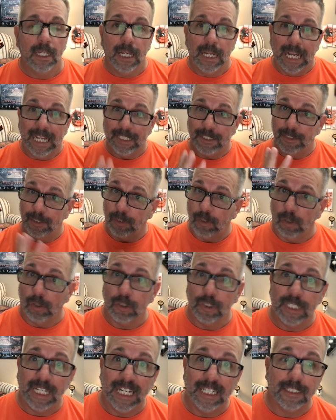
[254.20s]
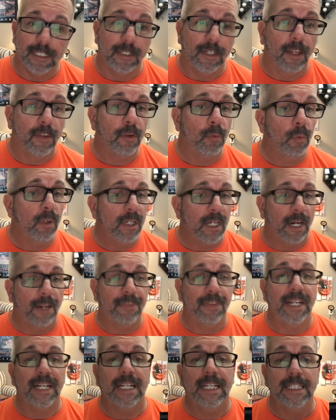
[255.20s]
Heston Kjerstad's another one. I
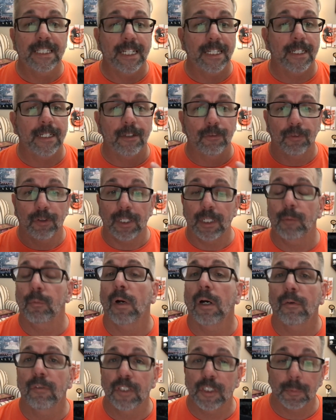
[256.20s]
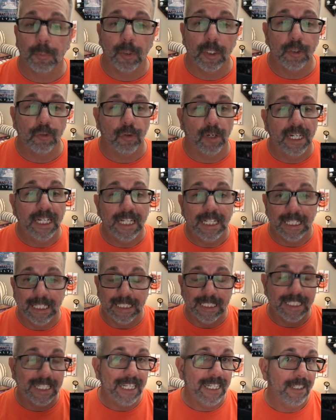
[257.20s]
think he's hitting really well in spring training, and
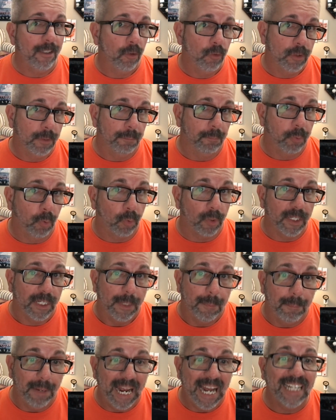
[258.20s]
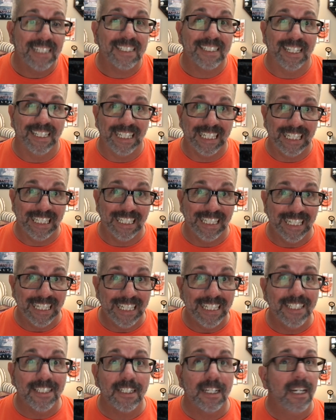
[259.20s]
he's getting those important at-bats that he
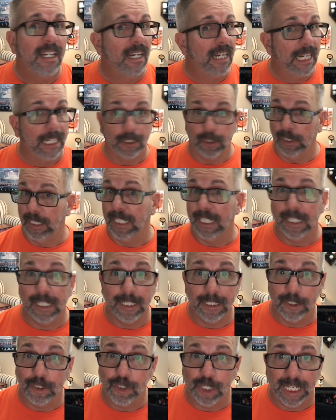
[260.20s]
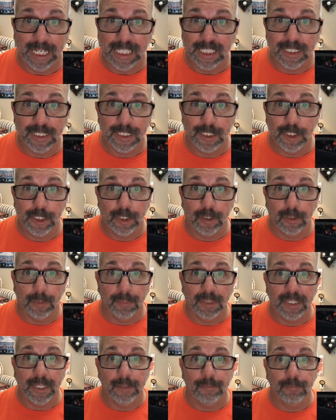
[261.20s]
needs. He's going to get his chance this year to
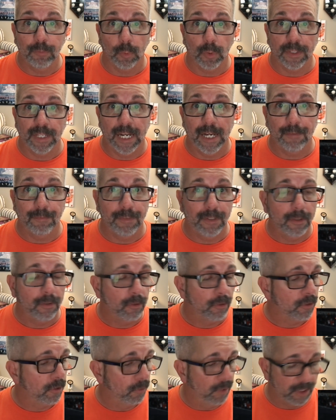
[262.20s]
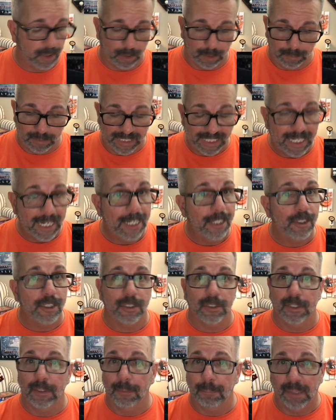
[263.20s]
be that 4th outfielder, so he's going to DH,
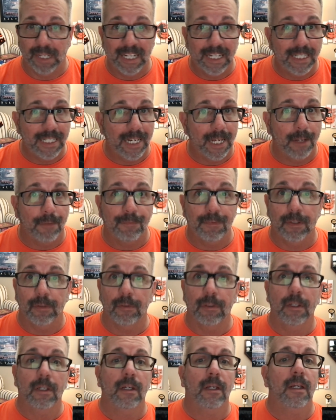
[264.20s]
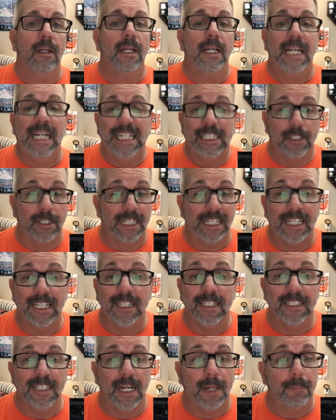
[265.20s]
he's going to play in the outfield. He's going to get
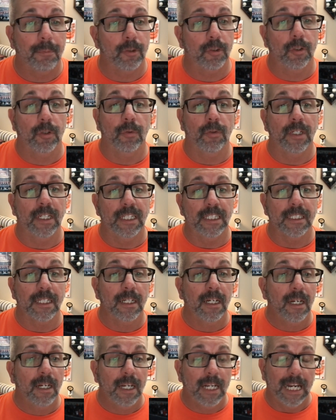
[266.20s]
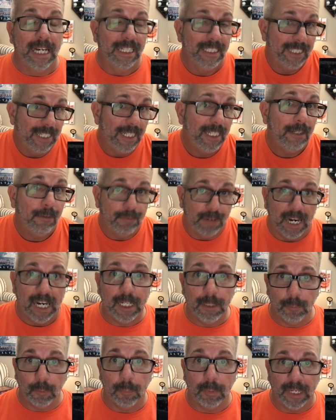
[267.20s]
his opportunities. And he's getting
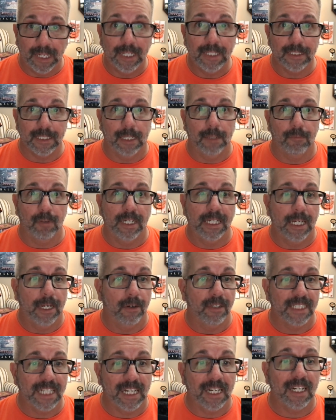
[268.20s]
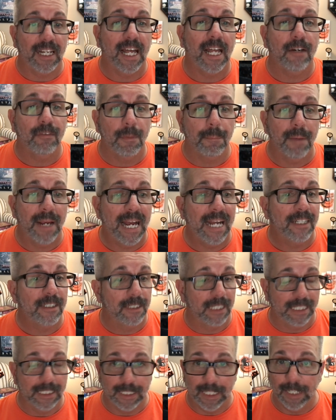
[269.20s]
valuable playing time right now. He's got a lot of at-bats.
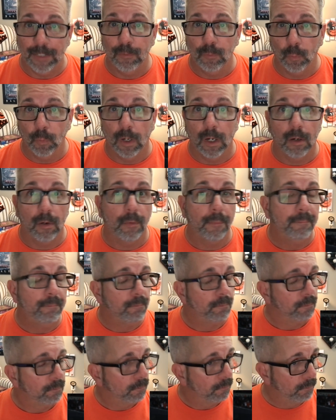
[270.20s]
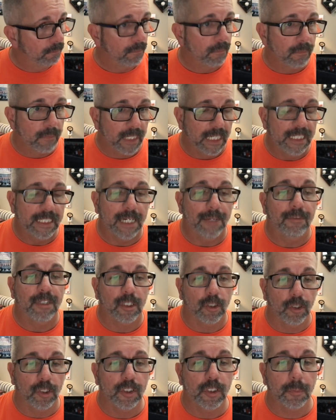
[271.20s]
He's hitting well. He's having a
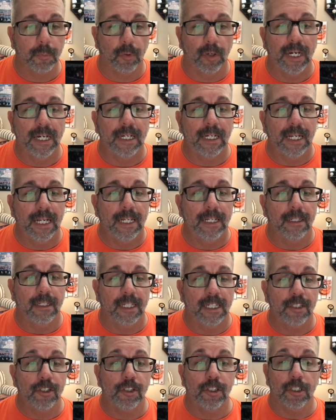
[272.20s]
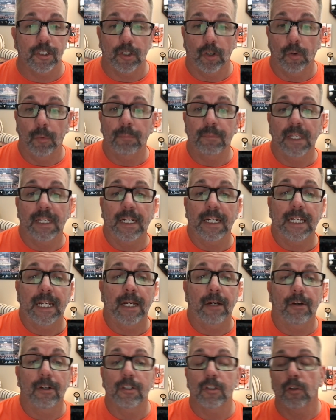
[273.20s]
good spring, and let's just hope that it
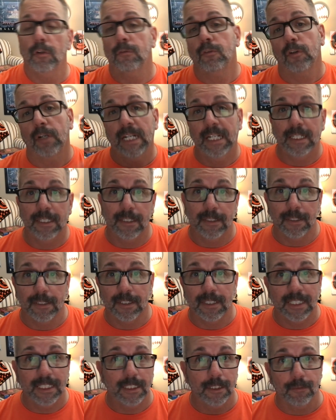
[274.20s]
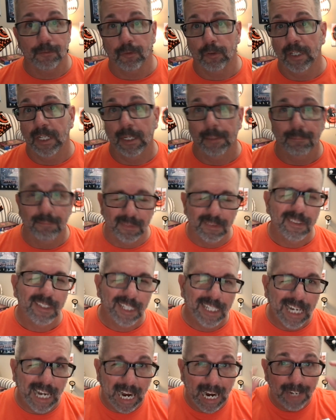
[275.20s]
carries over into the season for him.
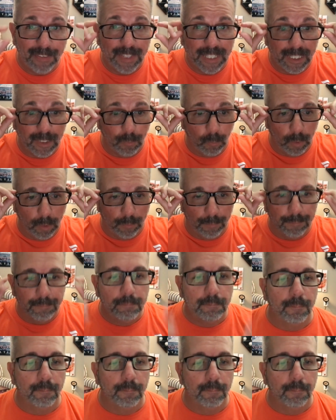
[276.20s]
I think it will.